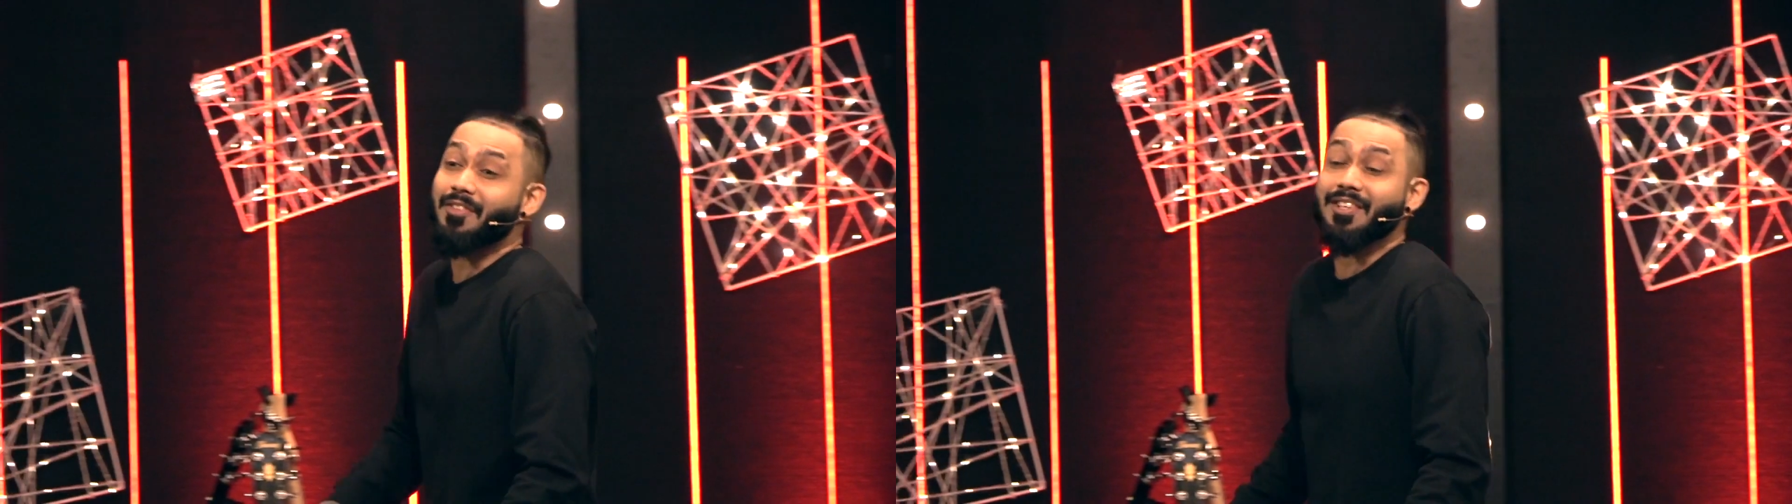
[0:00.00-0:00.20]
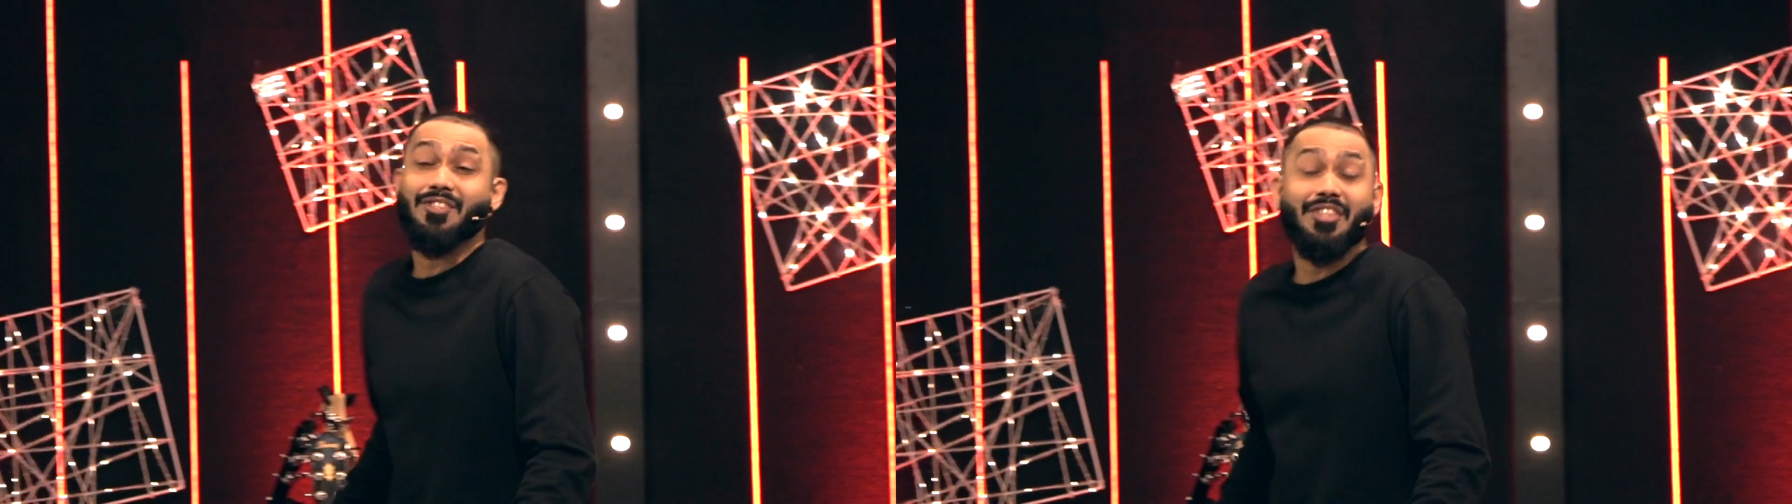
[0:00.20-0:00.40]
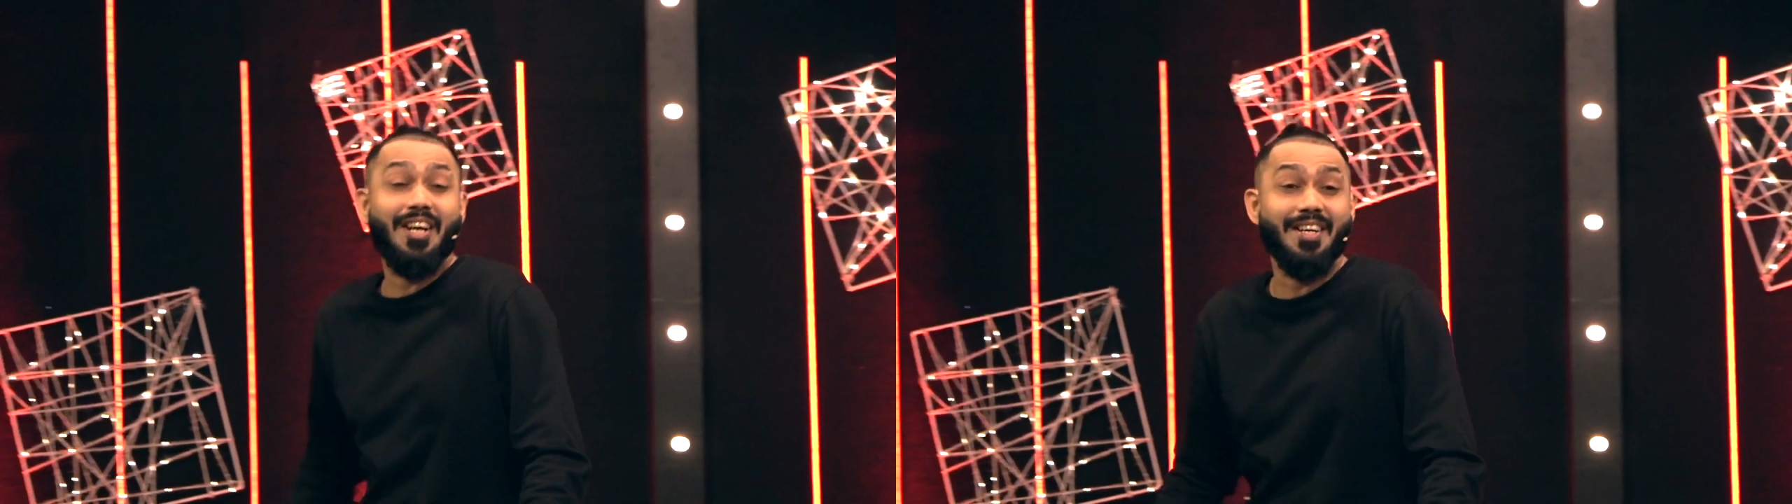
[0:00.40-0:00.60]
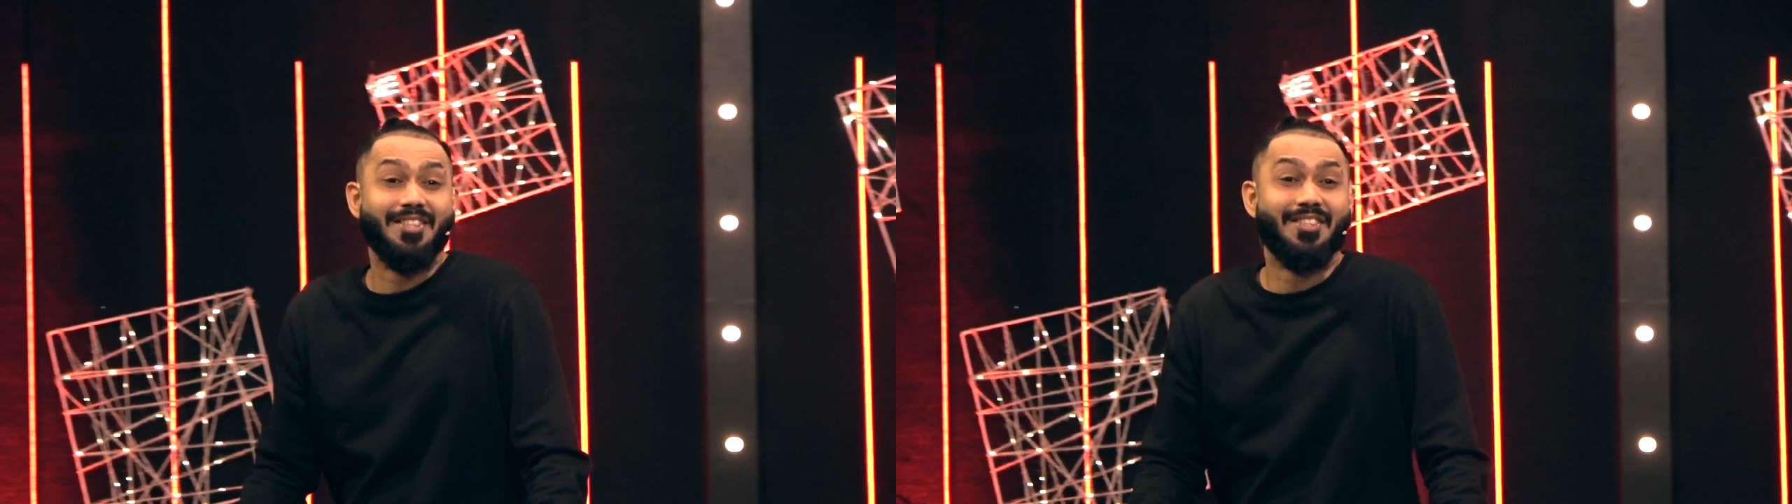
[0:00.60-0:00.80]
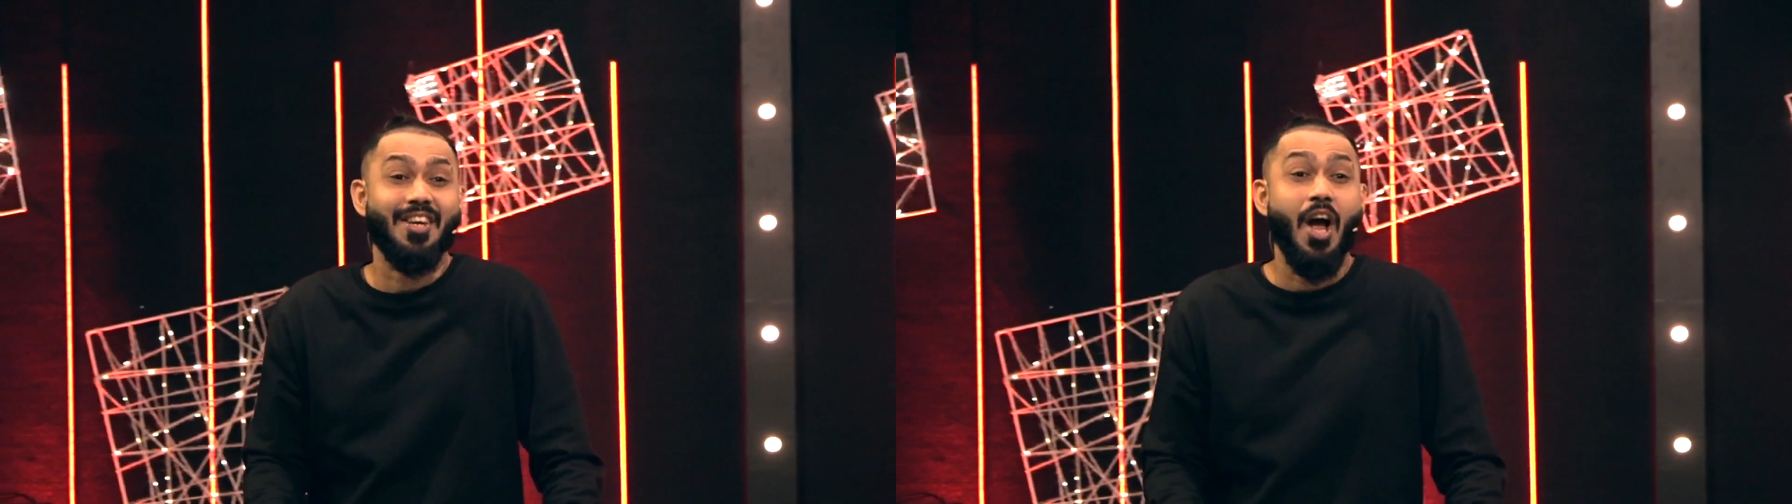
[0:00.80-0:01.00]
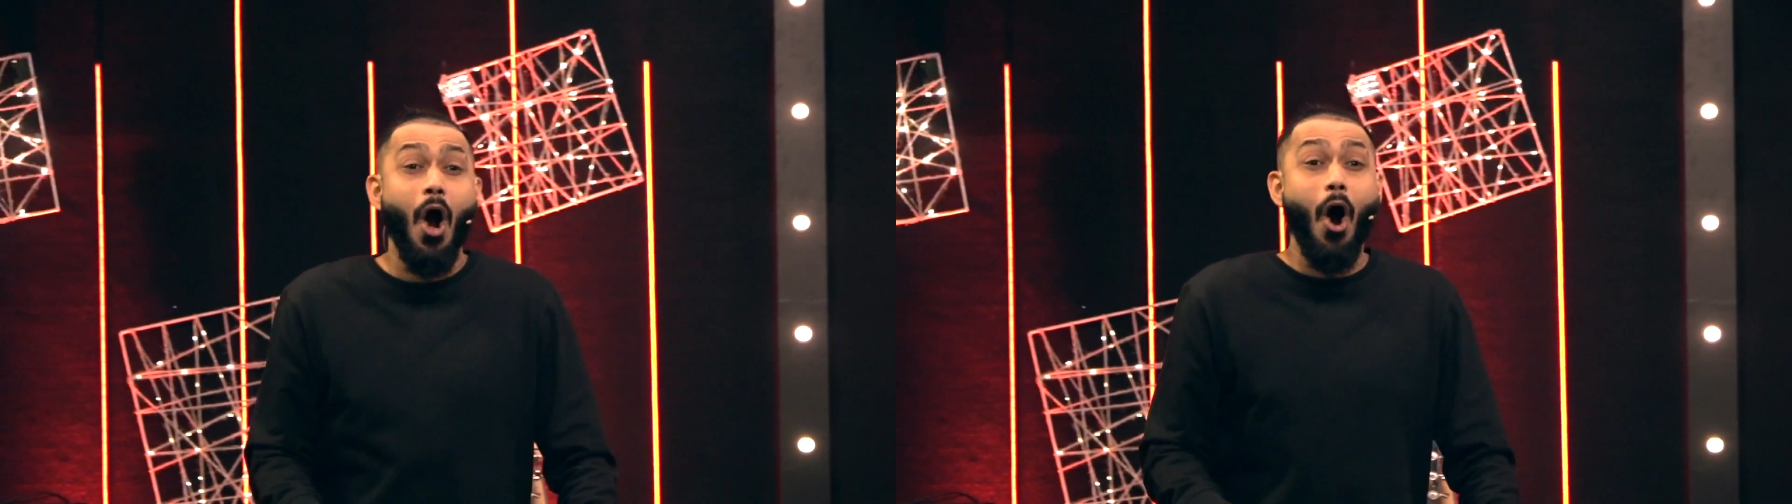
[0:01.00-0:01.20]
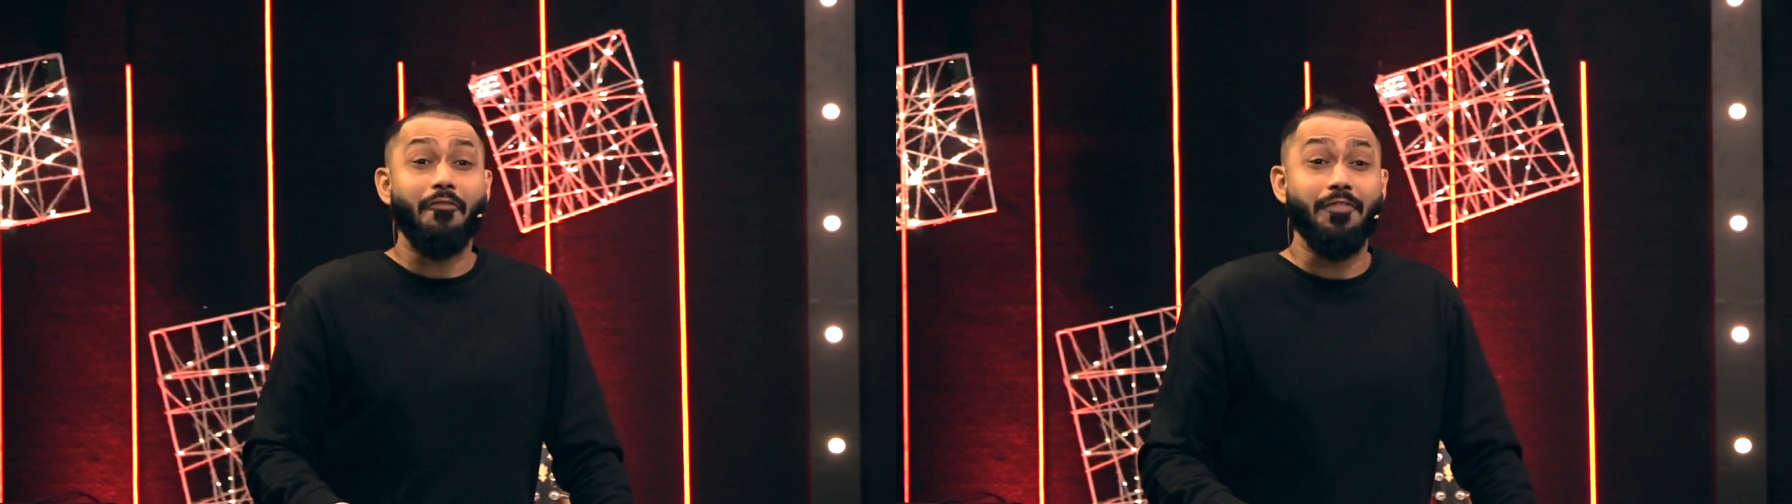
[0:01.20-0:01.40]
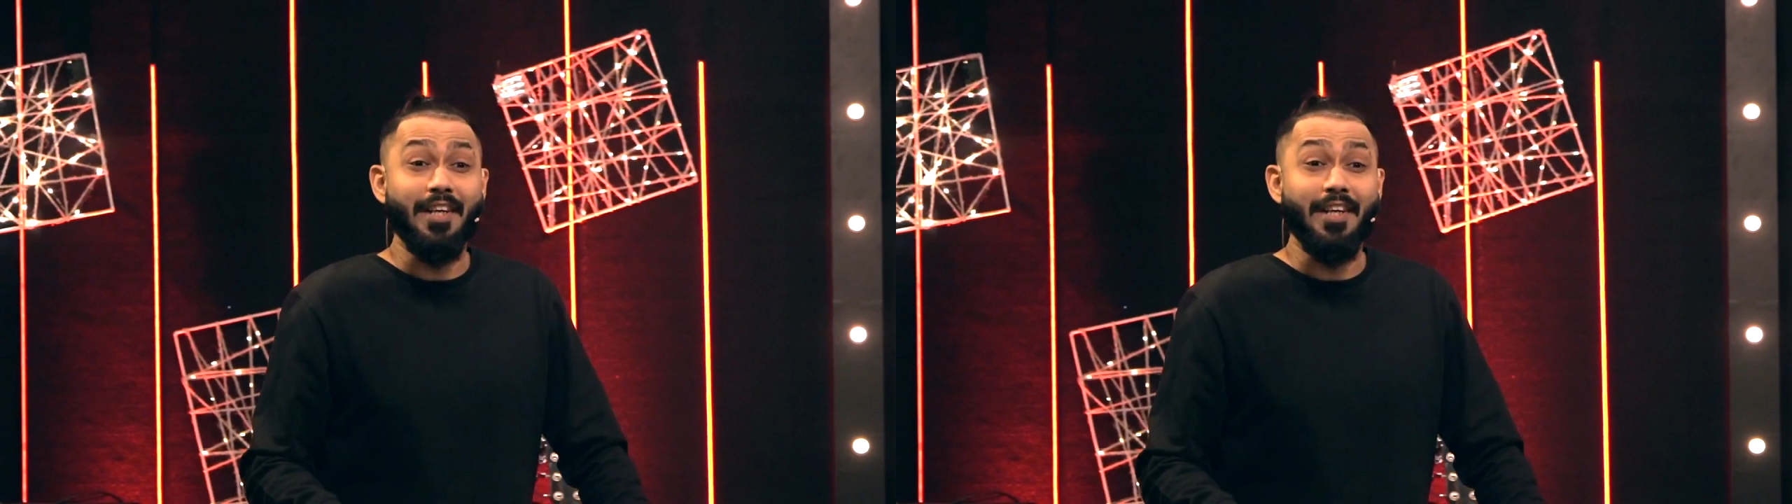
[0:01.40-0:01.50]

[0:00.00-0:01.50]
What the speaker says: the church of